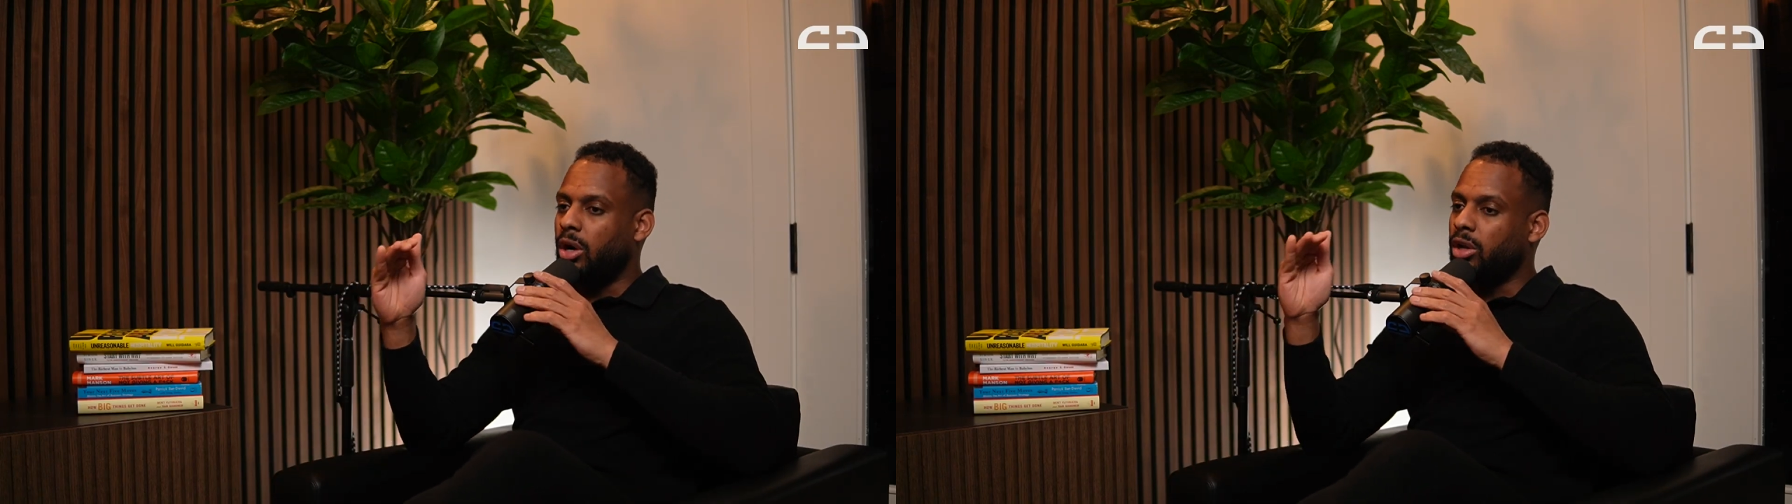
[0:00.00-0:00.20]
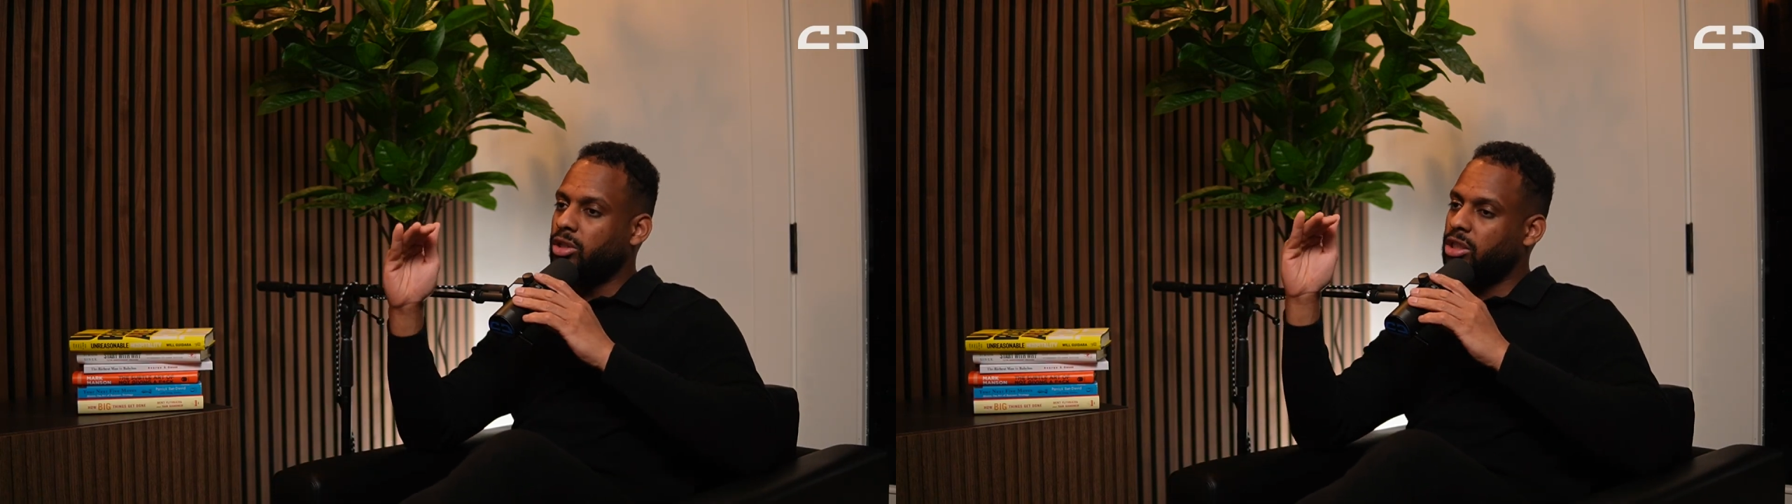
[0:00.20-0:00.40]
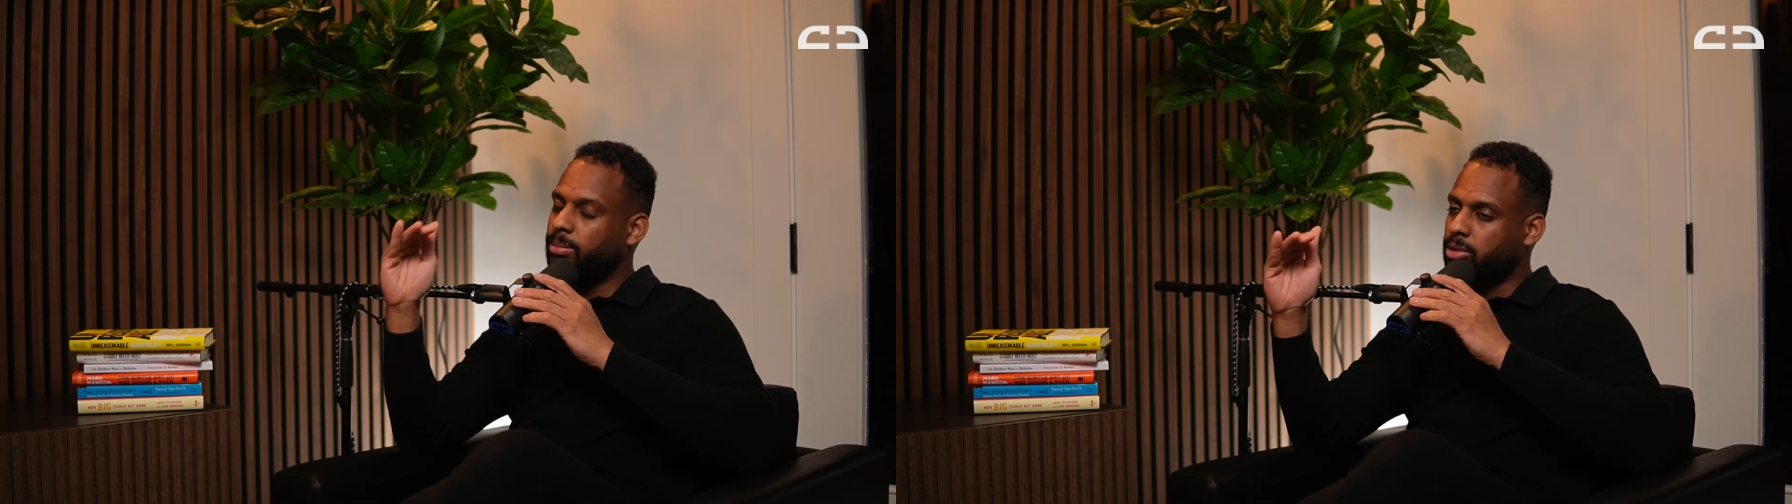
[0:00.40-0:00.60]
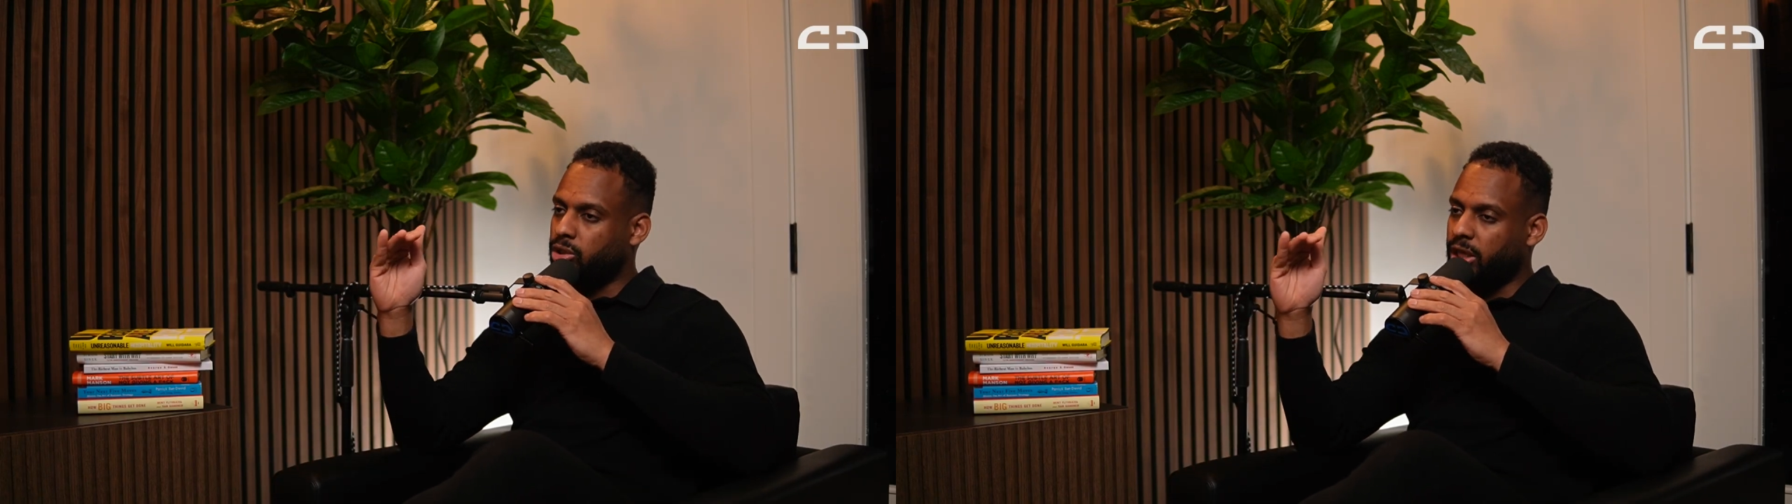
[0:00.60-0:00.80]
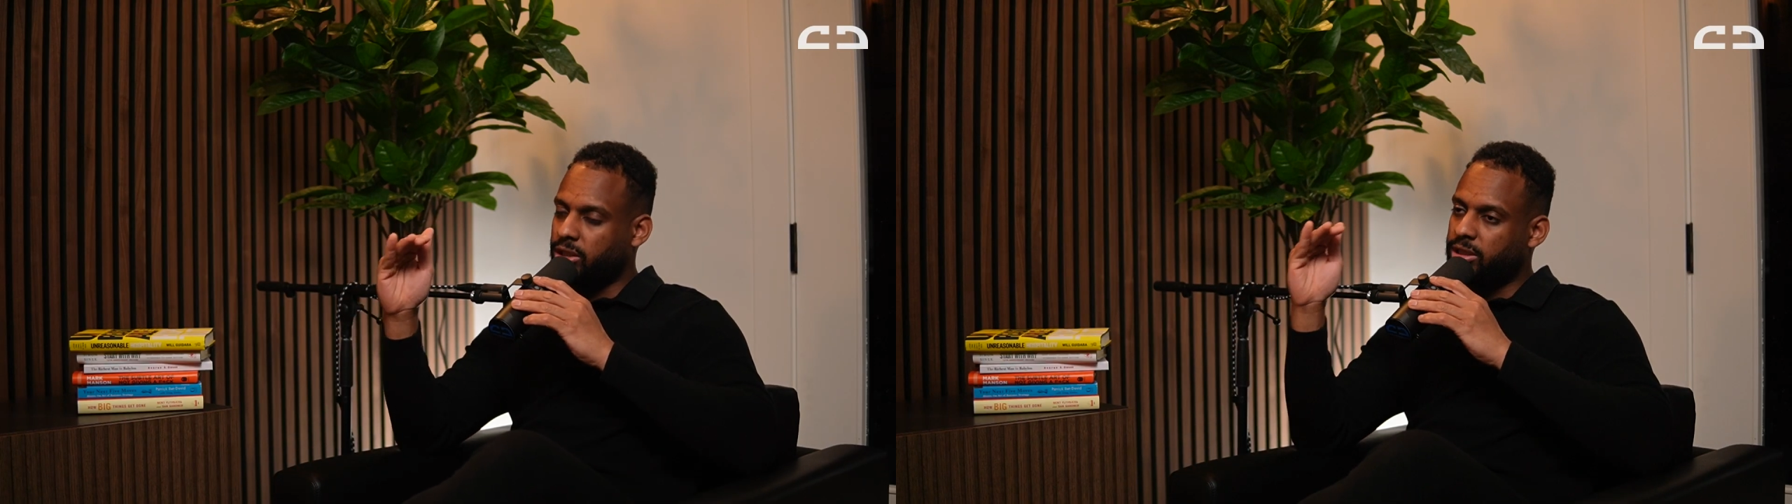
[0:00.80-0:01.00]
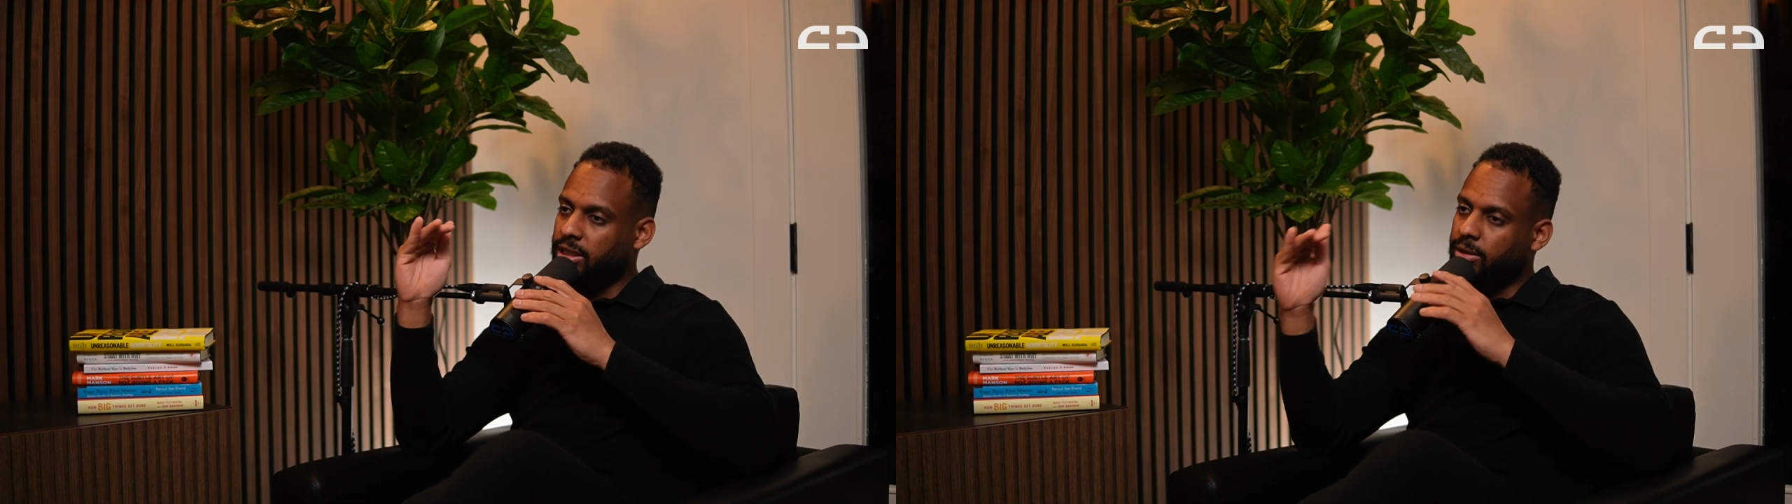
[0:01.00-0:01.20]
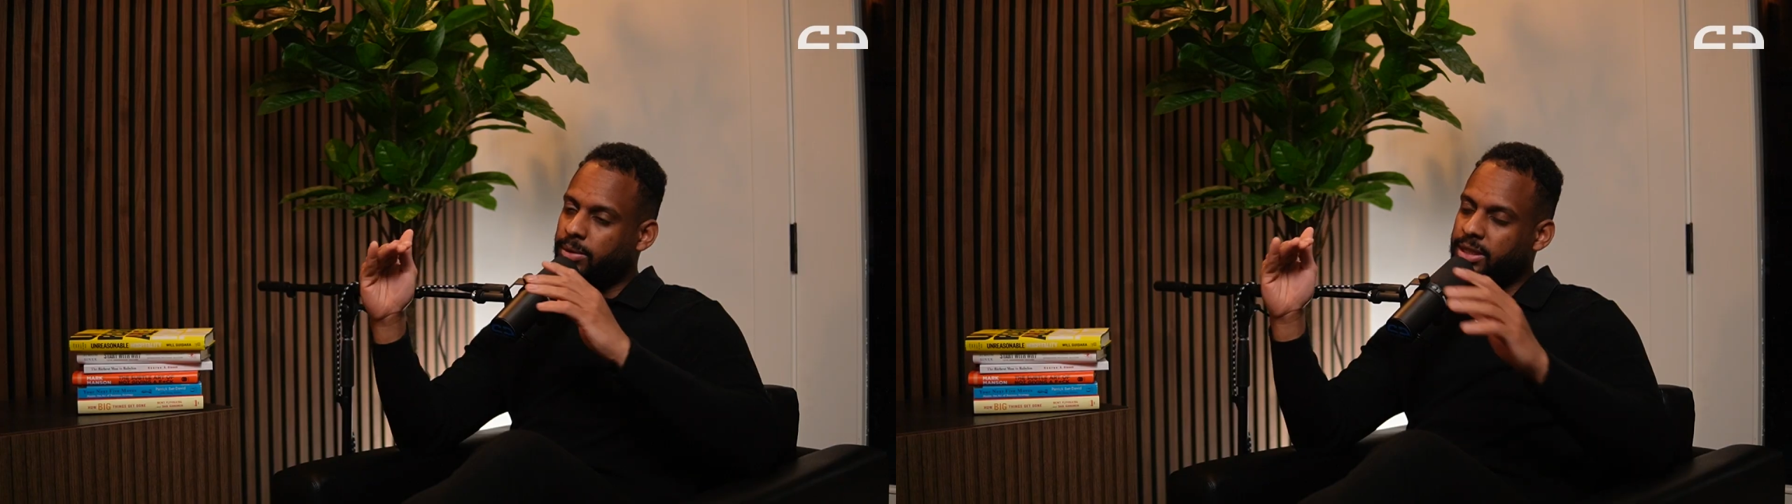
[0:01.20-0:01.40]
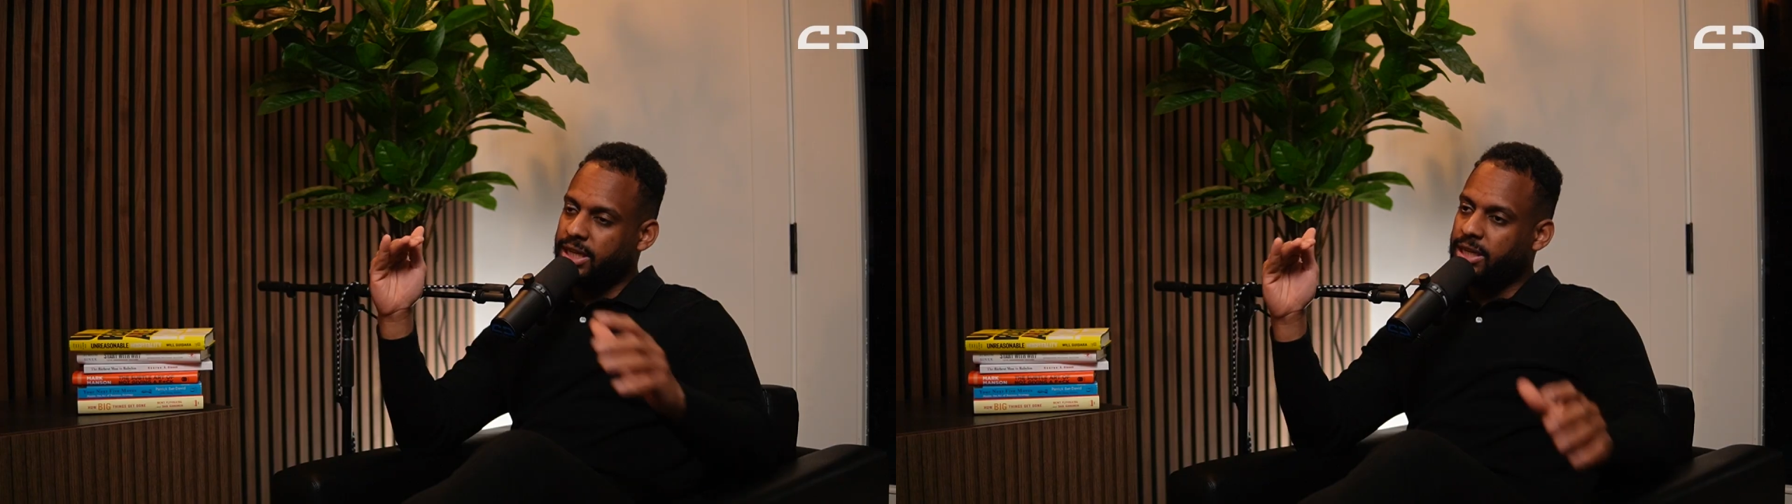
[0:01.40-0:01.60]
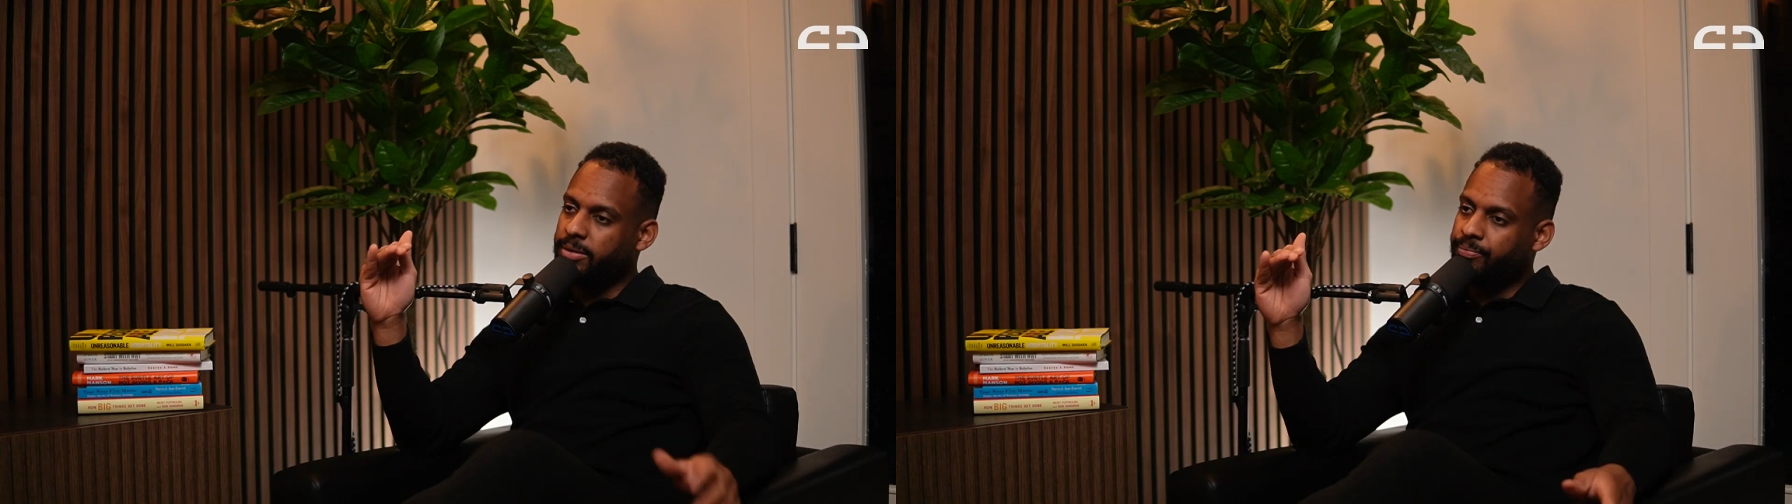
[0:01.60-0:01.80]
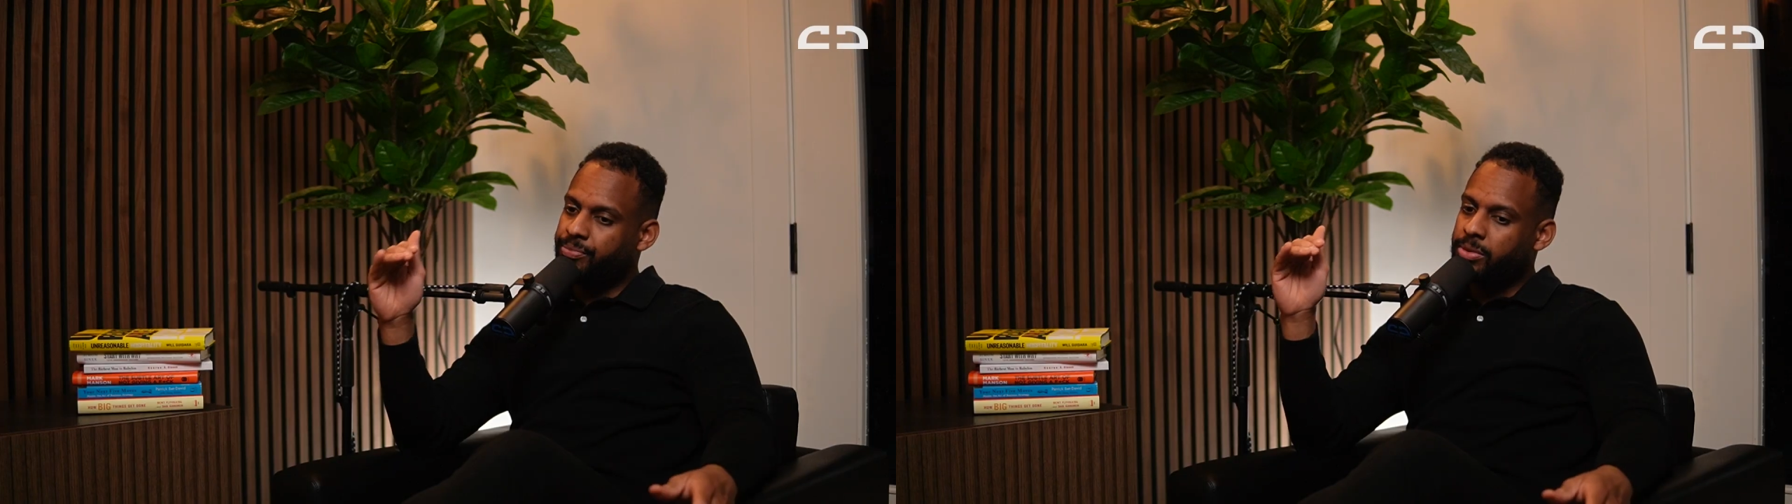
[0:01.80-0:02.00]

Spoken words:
all the subcontractors that I will need.